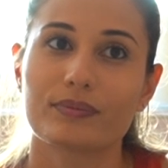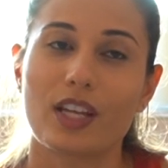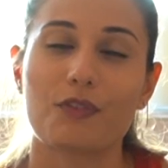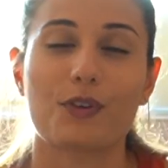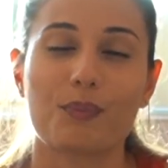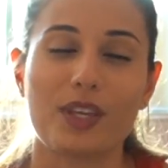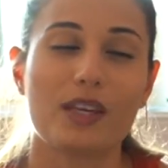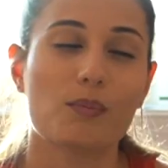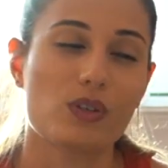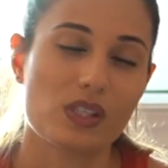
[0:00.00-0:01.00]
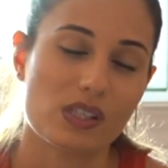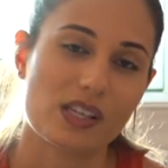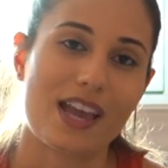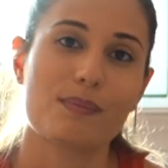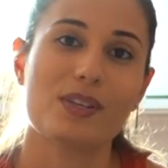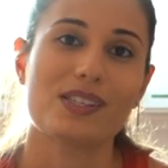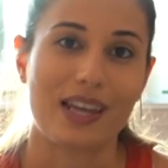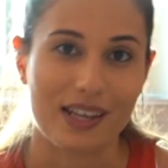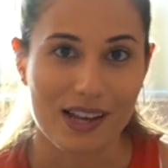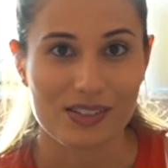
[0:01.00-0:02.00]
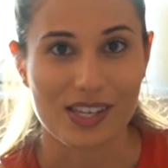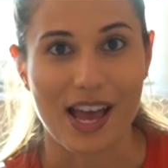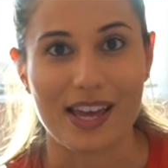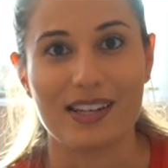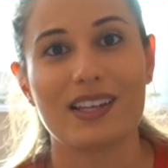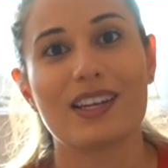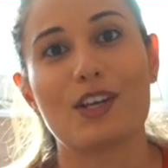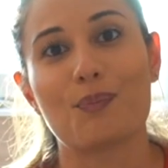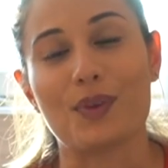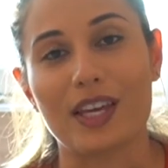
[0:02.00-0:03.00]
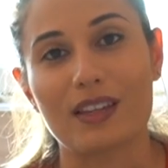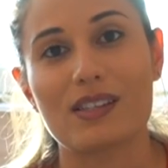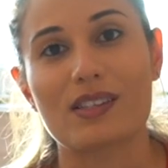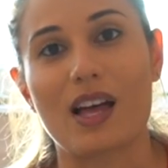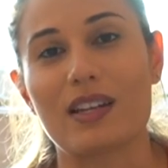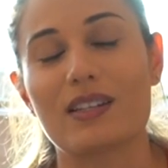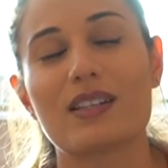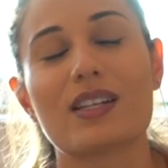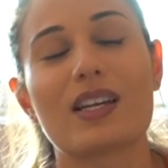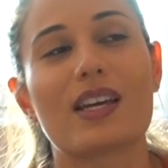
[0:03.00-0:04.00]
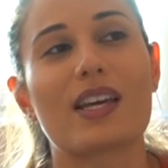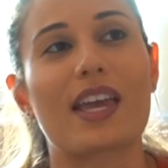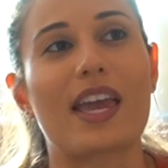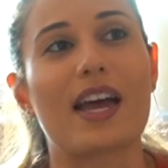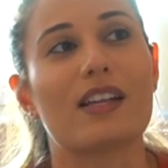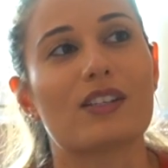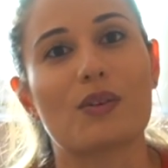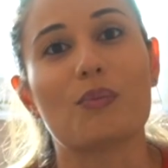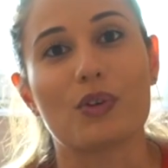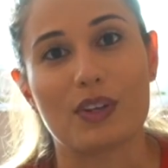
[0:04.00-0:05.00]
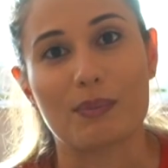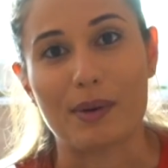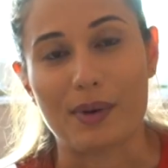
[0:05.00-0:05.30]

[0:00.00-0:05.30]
And for me, most of the time, it's getting outside, being in the sun, and moving my